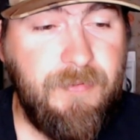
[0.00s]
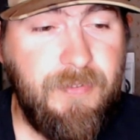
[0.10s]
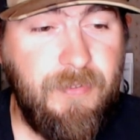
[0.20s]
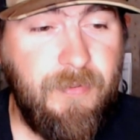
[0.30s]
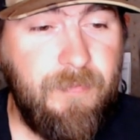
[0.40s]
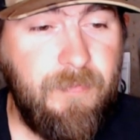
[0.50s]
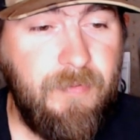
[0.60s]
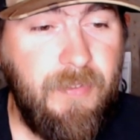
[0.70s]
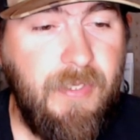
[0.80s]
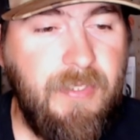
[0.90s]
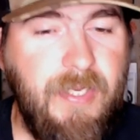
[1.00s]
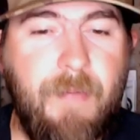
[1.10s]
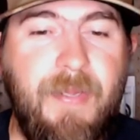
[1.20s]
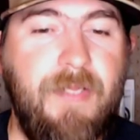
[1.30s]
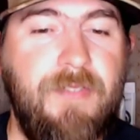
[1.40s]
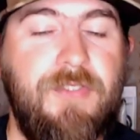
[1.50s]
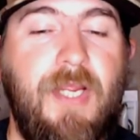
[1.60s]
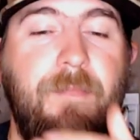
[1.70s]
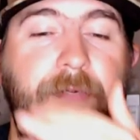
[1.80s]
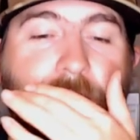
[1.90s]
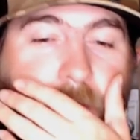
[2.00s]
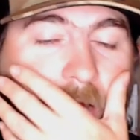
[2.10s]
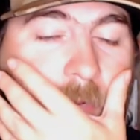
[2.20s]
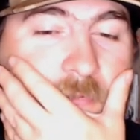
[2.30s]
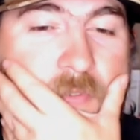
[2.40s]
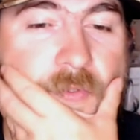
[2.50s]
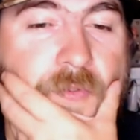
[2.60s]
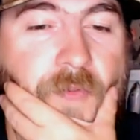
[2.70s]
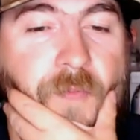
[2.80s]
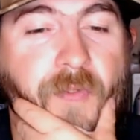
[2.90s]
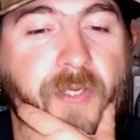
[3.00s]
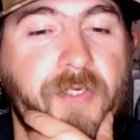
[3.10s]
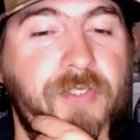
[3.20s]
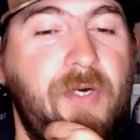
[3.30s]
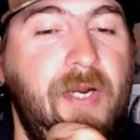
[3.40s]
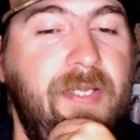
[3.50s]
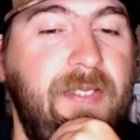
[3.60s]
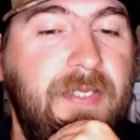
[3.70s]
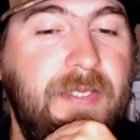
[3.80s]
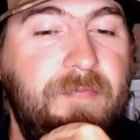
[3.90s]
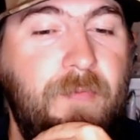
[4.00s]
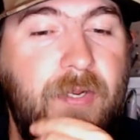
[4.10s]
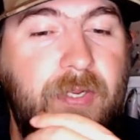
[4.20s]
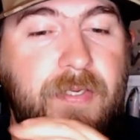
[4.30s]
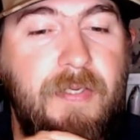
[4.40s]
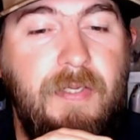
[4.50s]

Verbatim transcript: So, yeah, man, Jack Mitchell, absolutely. We'll get a Strike King giveaway.